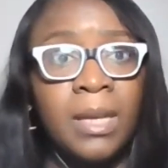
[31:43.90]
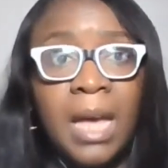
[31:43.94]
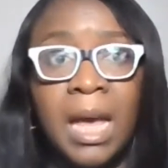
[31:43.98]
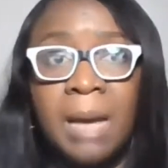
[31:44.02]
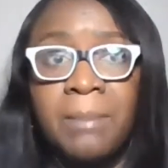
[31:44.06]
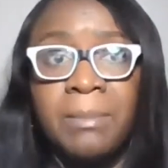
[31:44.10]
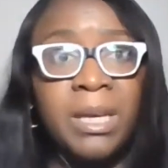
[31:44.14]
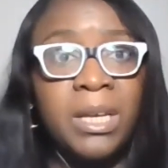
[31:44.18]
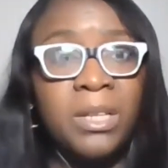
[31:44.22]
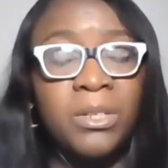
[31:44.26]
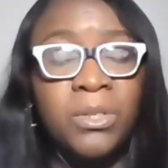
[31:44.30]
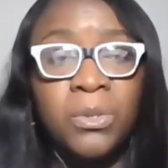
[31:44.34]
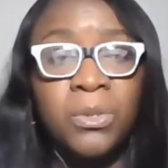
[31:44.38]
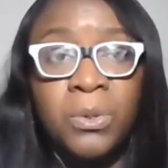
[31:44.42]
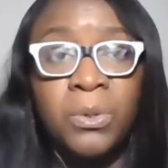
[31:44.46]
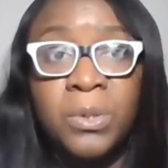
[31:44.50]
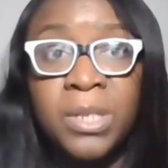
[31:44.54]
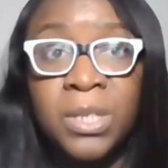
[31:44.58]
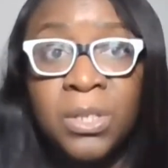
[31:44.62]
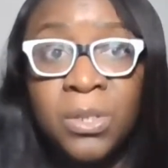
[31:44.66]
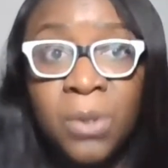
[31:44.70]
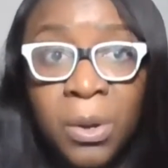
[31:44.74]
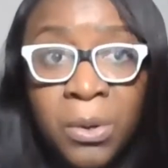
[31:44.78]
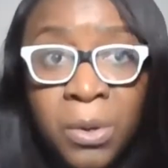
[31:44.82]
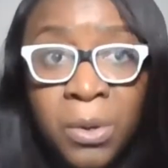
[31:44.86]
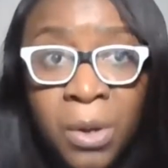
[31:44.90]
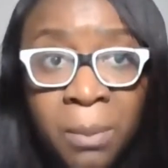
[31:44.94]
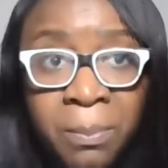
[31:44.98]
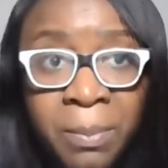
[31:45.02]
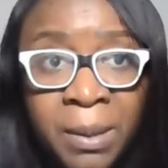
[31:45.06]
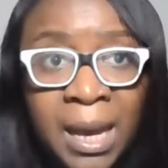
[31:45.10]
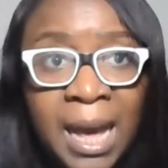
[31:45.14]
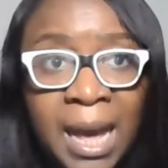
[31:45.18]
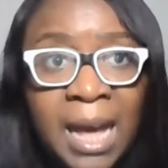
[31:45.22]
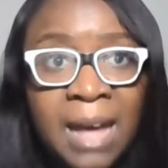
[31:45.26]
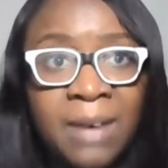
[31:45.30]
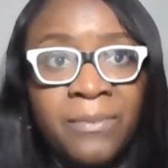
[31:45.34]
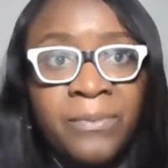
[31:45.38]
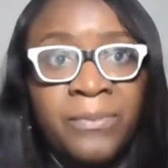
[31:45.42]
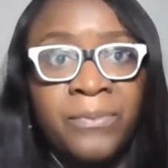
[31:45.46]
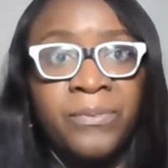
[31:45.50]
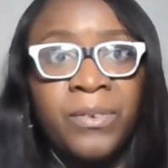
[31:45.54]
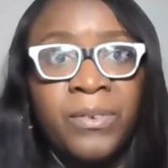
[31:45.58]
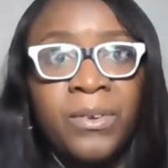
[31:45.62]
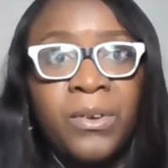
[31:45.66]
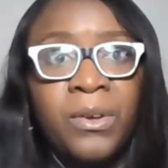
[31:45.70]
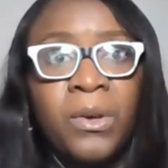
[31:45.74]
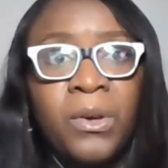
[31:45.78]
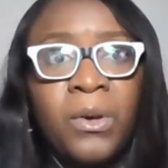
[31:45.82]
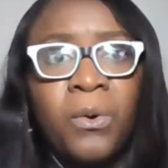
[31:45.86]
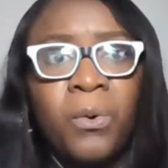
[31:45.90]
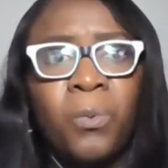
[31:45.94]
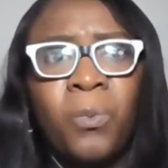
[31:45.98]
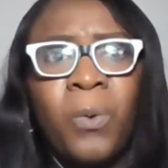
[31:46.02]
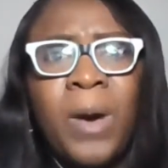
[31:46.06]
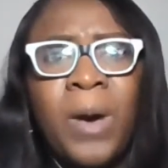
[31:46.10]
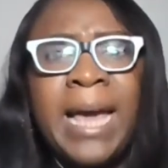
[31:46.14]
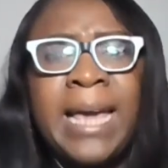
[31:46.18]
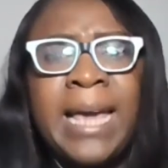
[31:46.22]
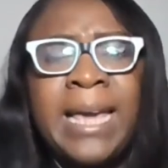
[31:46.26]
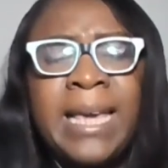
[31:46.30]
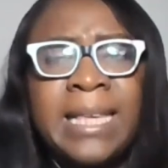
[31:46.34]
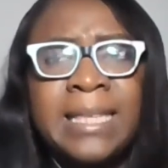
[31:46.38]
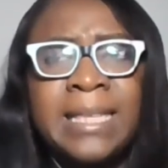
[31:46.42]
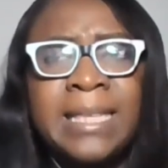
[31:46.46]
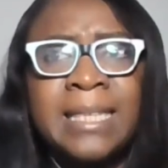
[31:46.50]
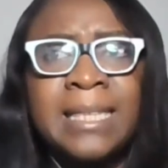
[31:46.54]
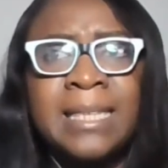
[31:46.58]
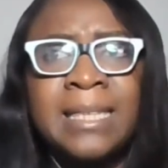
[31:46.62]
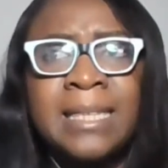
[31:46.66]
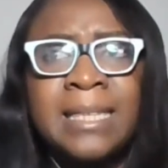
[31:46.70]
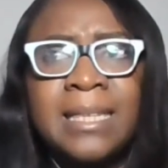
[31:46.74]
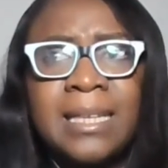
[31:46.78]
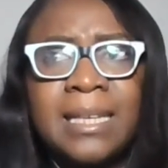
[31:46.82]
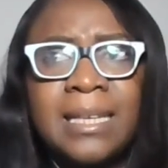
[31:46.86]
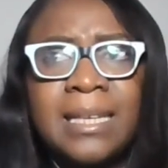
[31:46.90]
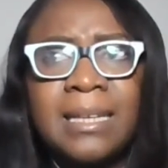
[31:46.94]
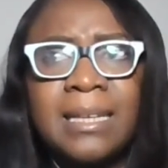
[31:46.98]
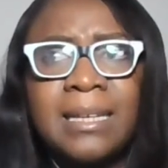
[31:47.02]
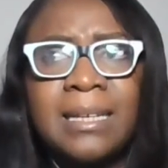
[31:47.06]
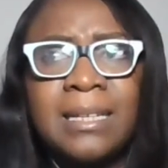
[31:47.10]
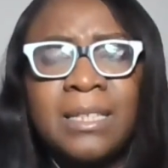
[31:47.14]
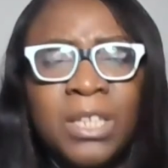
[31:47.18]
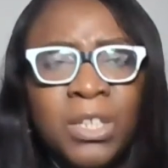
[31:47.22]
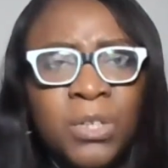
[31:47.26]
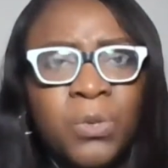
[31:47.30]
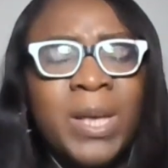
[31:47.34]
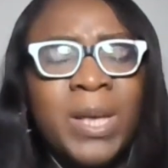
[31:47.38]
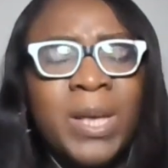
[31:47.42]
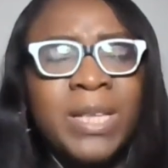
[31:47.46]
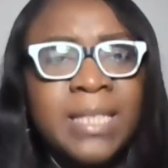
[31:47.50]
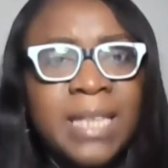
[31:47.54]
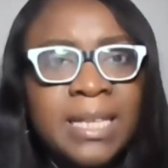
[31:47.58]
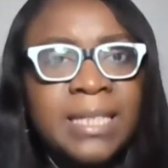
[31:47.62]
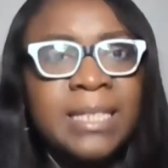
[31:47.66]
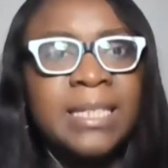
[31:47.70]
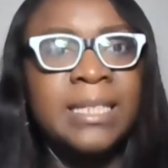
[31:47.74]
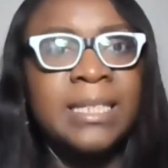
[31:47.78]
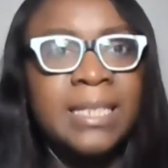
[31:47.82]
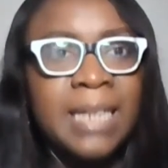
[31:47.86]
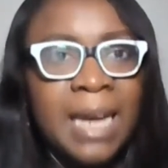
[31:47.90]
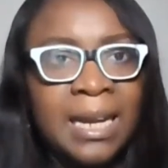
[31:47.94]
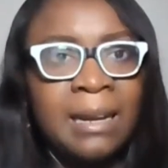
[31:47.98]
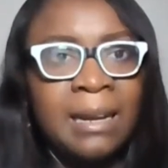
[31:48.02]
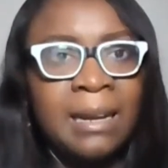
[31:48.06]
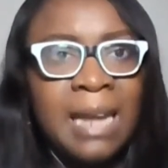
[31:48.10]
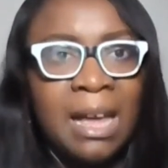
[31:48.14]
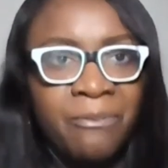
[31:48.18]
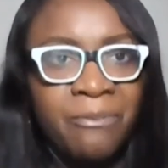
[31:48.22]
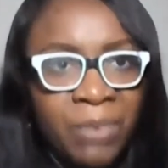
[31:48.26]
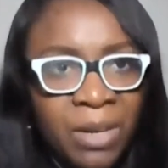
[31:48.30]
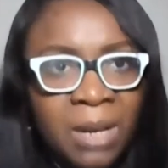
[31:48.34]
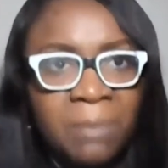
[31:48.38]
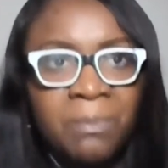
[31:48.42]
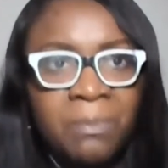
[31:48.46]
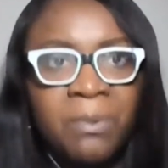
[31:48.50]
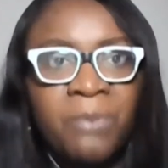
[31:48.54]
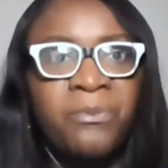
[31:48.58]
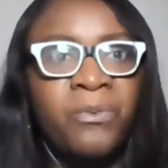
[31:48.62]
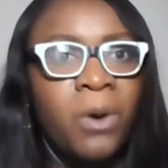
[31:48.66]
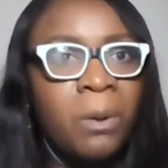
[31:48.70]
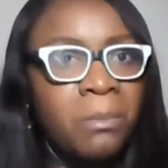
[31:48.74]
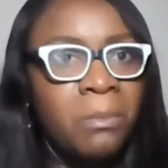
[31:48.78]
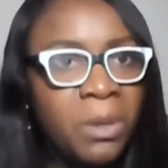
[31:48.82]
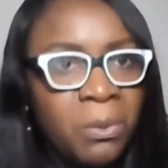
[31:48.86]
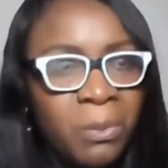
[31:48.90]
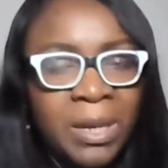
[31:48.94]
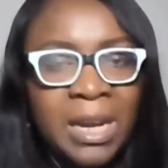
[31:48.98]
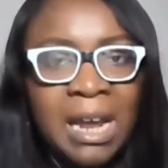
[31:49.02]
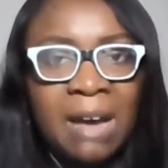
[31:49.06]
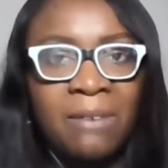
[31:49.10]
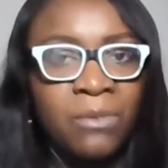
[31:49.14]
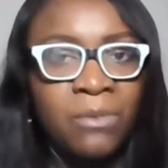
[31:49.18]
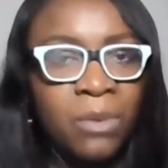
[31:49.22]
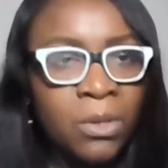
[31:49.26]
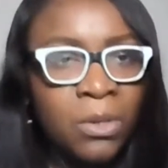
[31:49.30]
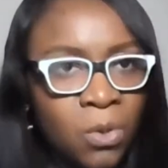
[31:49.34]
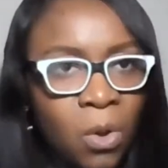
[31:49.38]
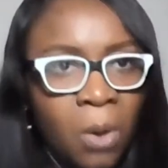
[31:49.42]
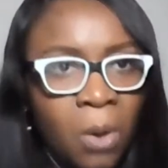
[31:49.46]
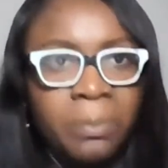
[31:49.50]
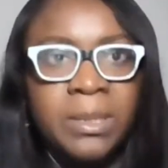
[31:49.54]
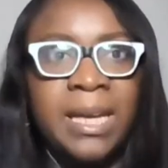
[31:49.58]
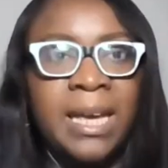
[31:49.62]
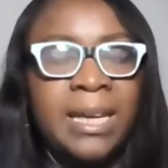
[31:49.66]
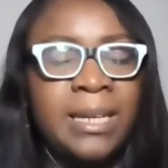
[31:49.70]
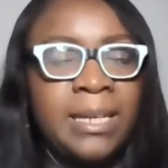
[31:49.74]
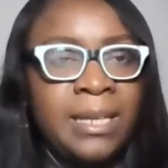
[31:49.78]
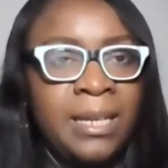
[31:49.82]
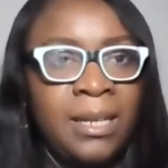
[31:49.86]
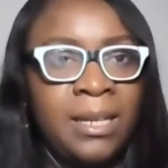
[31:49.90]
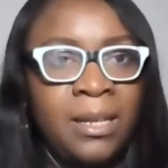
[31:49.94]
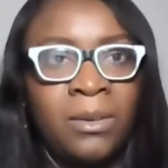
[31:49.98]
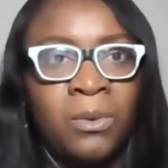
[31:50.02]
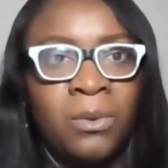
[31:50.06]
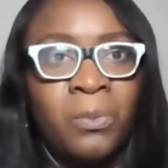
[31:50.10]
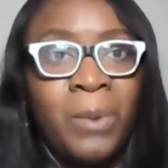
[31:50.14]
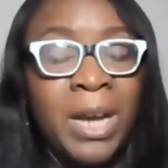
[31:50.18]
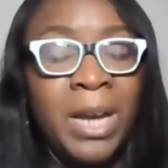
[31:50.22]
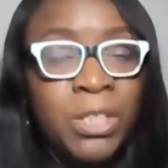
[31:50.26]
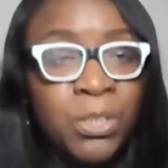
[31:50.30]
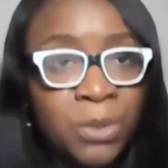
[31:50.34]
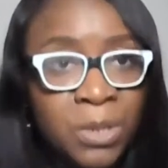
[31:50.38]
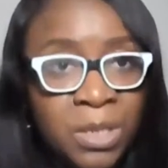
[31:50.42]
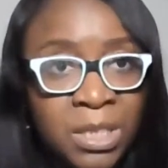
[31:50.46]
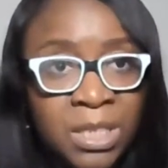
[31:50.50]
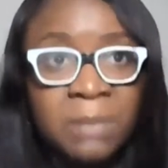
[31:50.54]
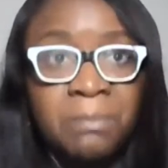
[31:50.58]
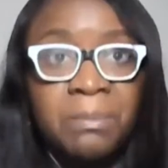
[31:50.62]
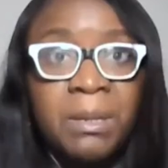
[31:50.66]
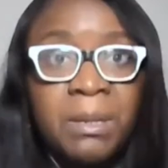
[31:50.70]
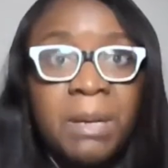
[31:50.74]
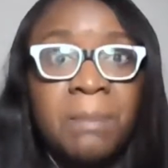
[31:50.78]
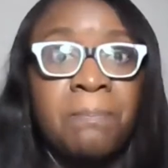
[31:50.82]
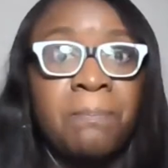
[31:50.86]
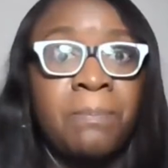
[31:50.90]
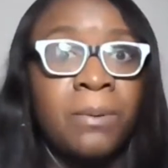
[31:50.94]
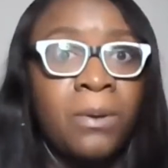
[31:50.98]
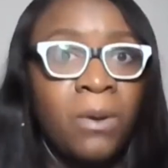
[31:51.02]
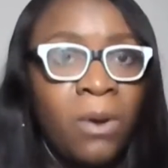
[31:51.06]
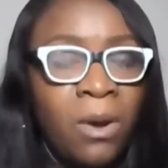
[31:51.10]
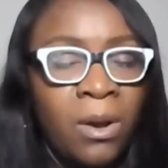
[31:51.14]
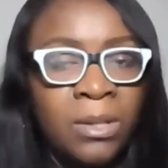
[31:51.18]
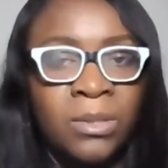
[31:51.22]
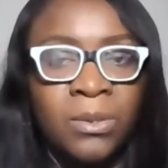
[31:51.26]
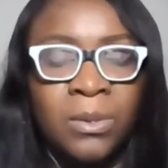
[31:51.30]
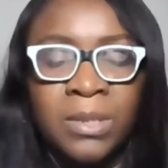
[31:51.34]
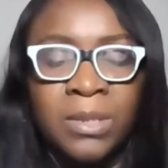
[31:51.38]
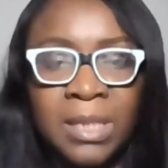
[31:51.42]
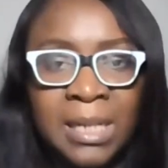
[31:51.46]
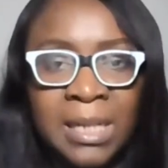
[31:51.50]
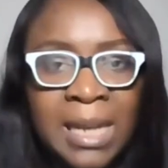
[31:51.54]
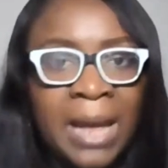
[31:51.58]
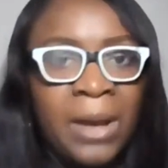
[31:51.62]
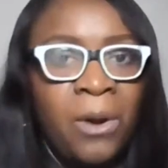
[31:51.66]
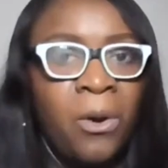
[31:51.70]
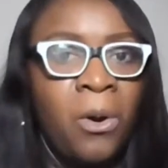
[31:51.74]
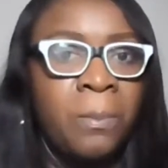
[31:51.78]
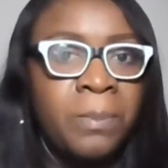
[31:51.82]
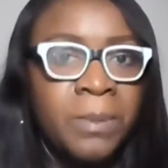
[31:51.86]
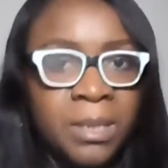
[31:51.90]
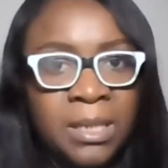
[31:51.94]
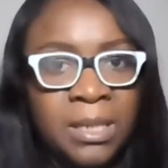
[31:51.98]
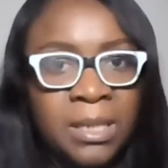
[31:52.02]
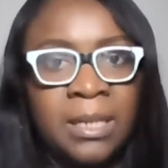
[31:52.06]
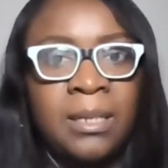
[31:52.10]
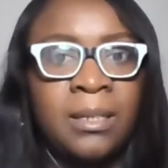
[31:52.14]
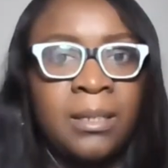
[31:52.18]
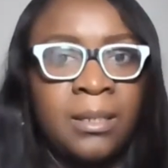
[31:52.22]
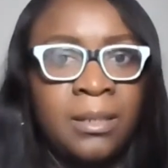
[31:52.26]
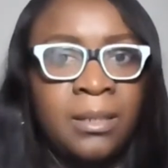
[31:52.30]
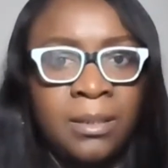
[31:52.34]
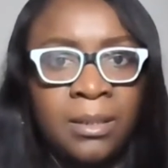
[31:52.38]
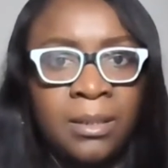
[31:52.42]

and begin to use it on your behalf. Why is the USSD channel available for me when I've not opted in? Why shouldn't it be blocked until I opt in?